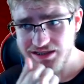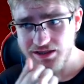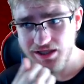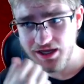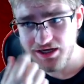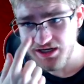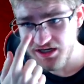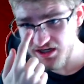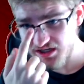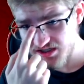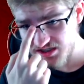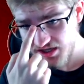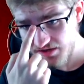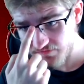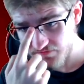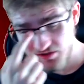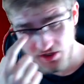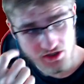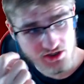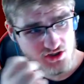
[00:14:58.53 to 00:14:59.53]
I need to save
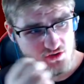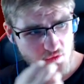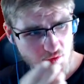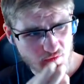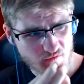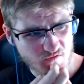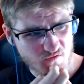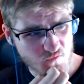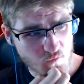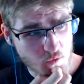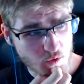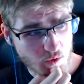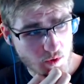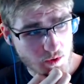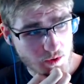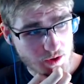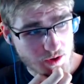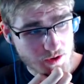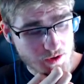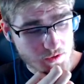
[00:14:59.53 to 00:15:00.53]
Dusknoir for
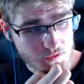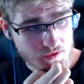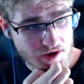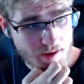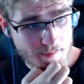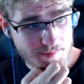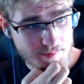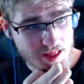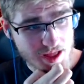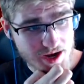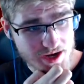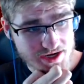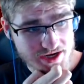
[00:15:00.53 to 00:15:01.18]
Grapploch